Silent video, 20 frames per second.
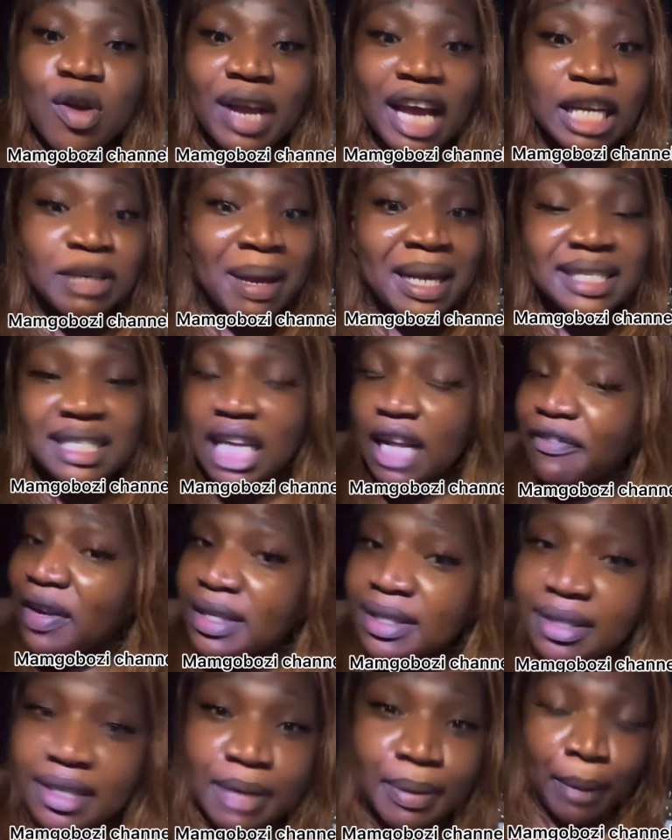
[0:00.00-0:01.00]
I look at
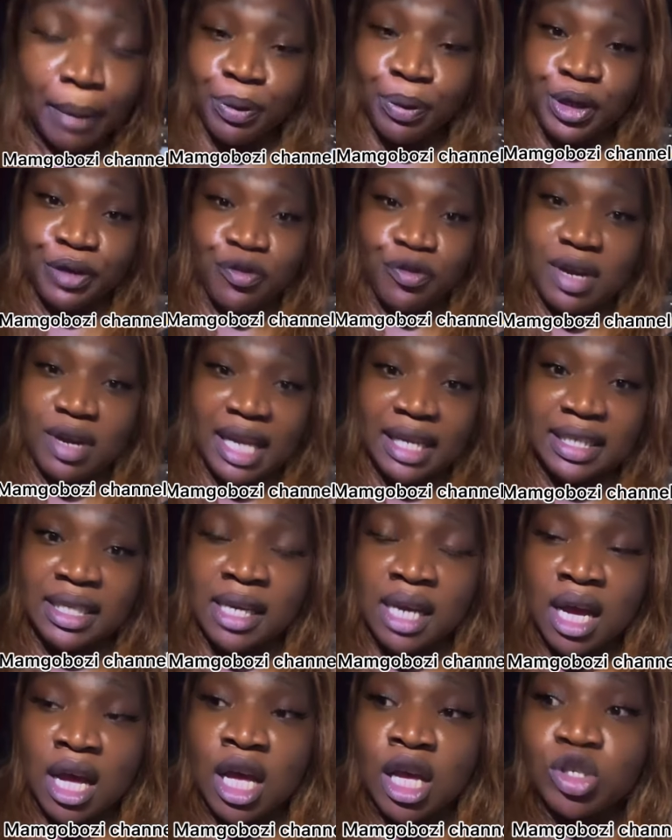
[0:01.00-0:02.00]
myself and see a beautiful
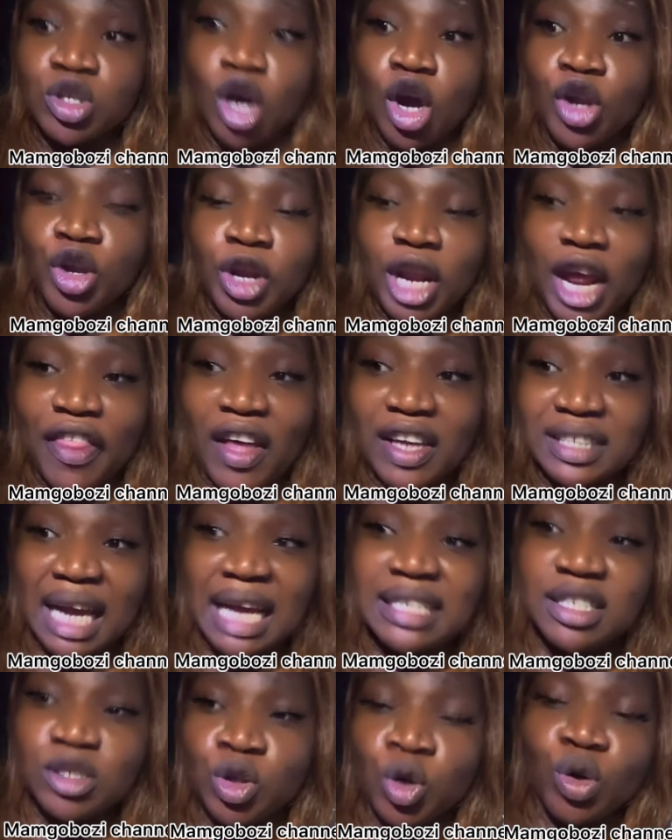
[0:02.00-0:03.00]
lady. So you rather
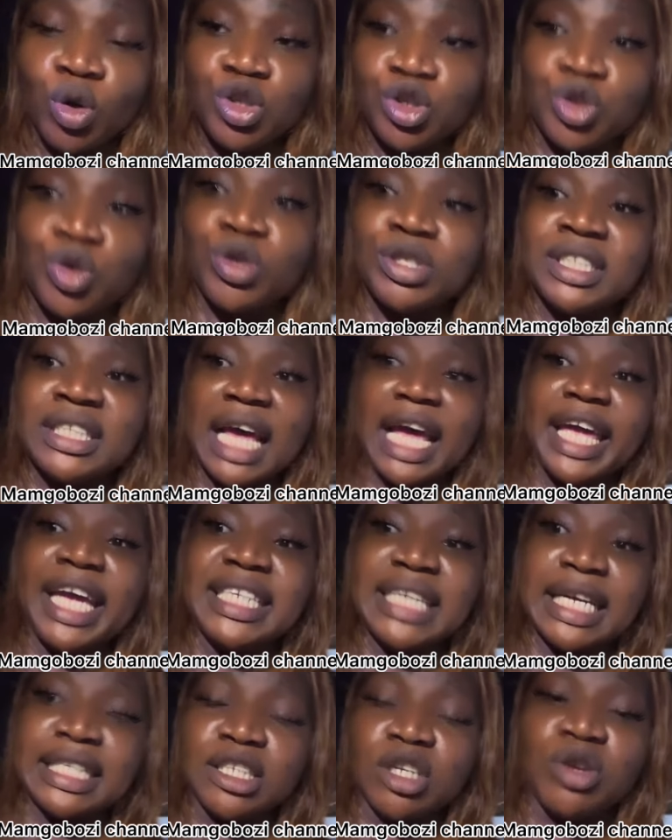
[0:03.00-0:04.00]
just choose to
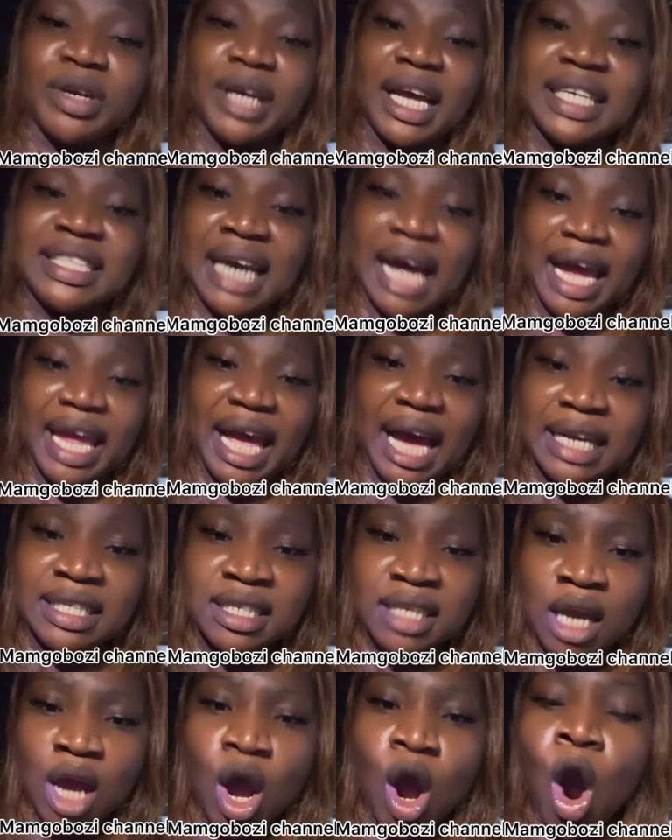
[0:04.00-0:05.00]
say it until you get
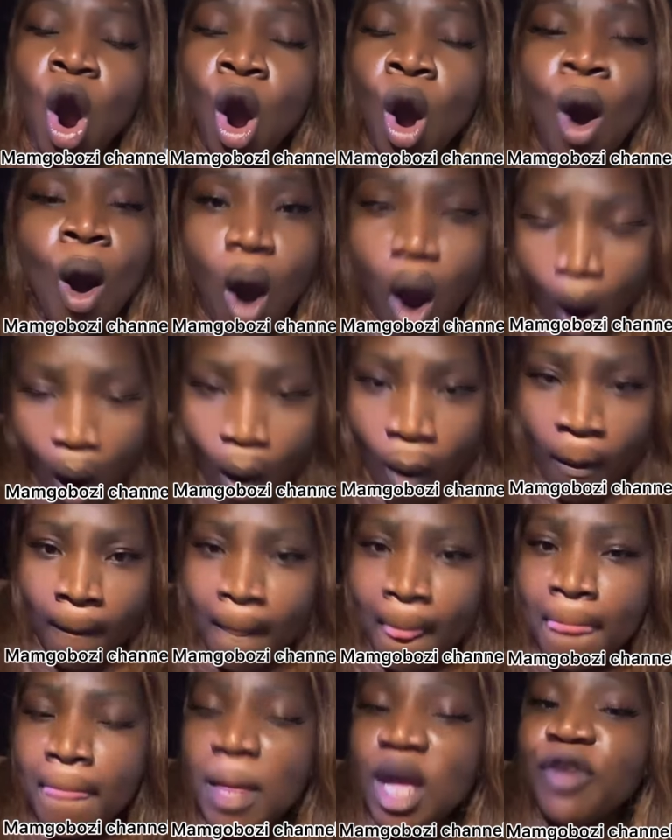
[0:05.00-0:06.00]
tired.
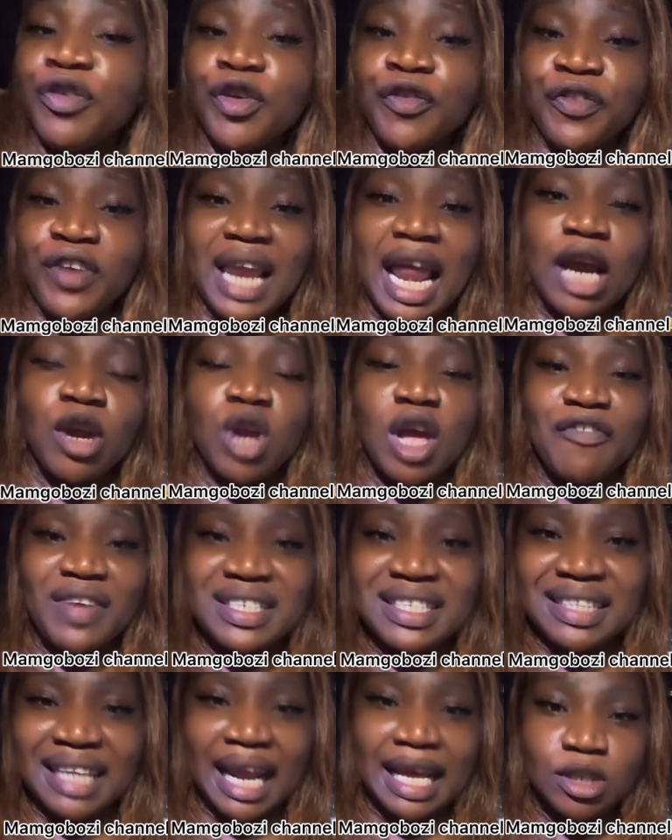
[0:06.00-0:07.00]
Or if you feel like you
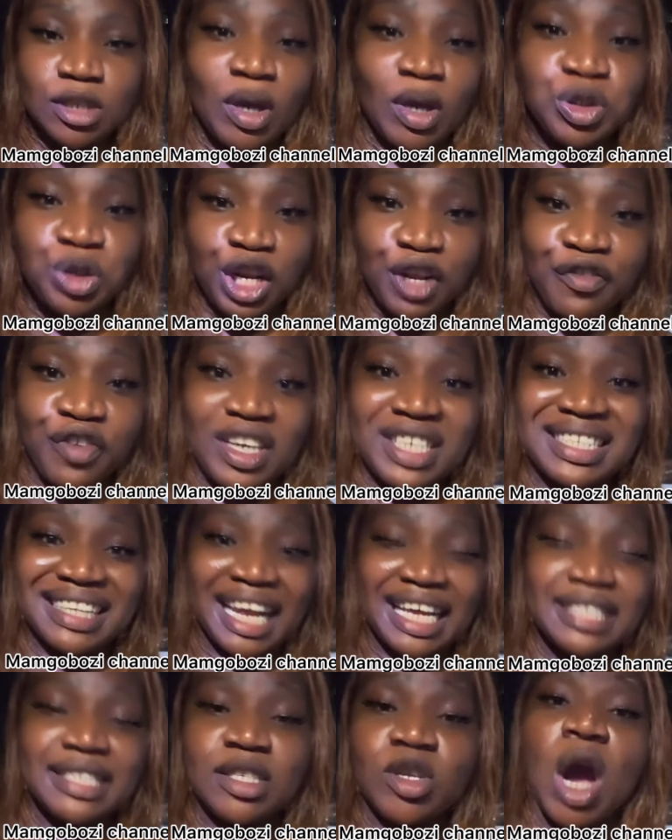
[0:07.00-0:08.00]
have a stress, you want to relieve your
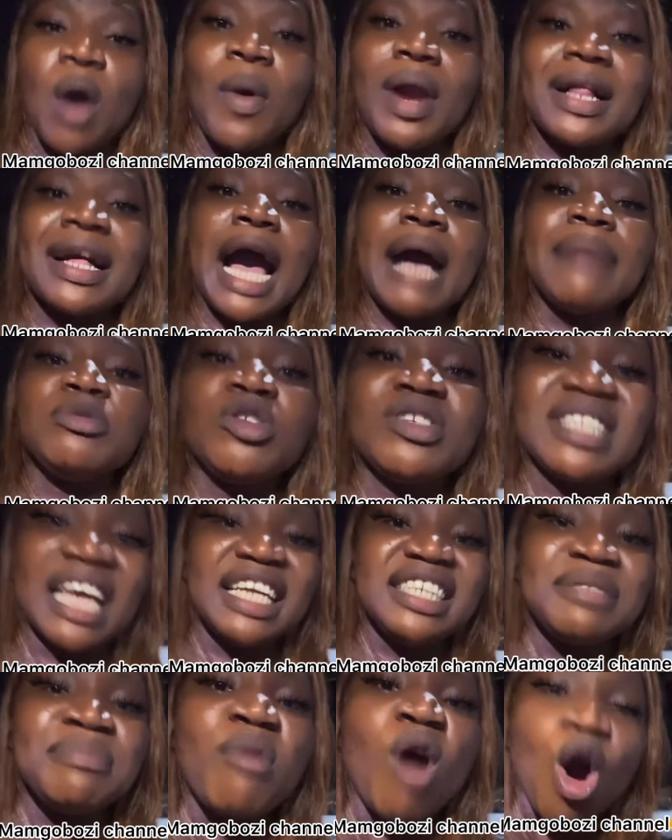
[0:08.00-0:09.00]
stress, you are welcome to
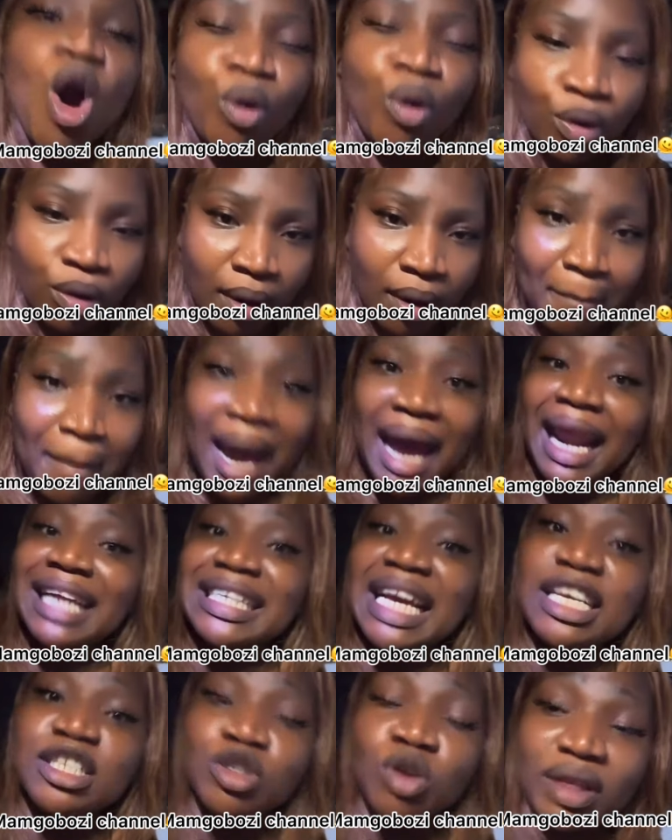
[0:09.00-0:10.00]
say it more.
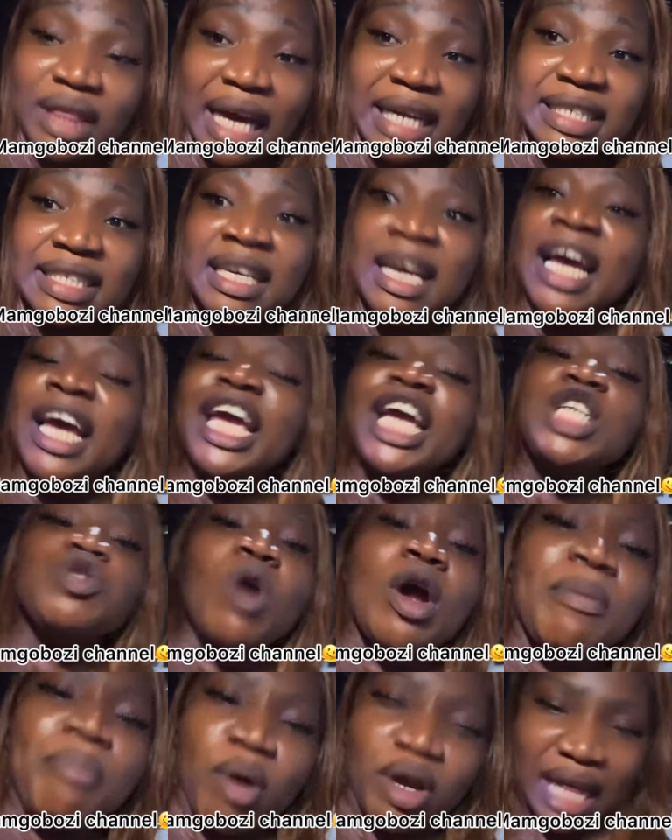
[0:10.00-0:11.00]
Mara, just know that
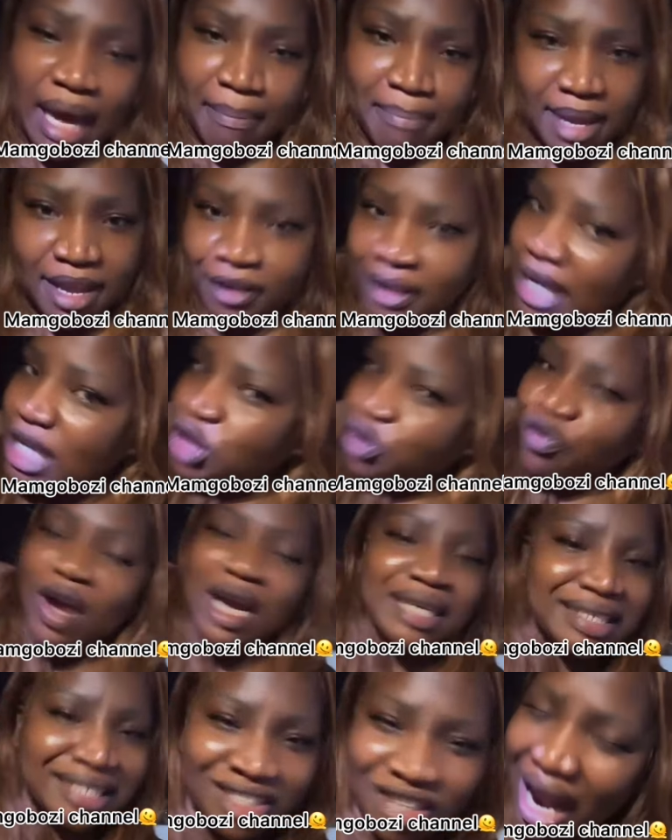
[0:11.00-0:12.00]
it won't bother me.
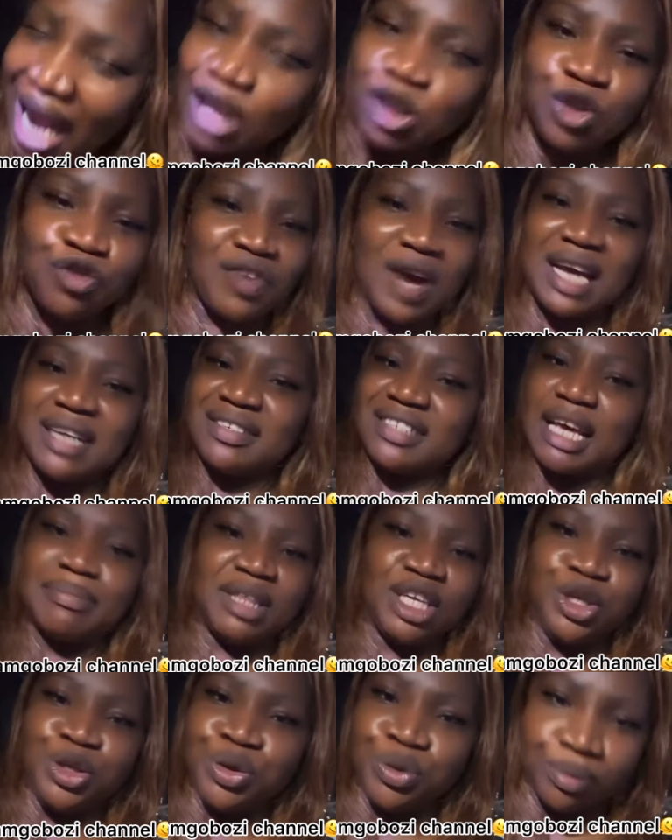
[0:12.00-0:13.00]
Just find, try to find
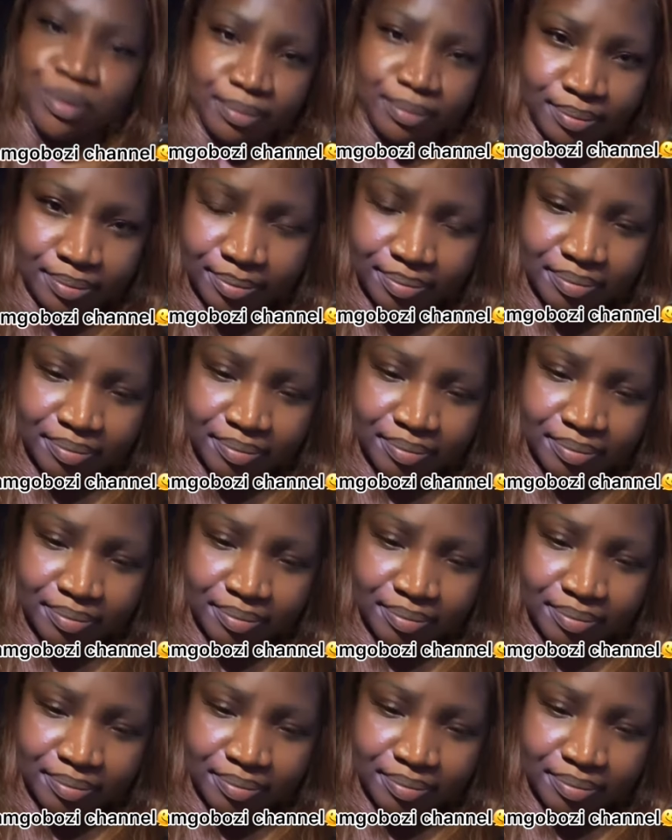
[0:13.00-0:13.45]
something new.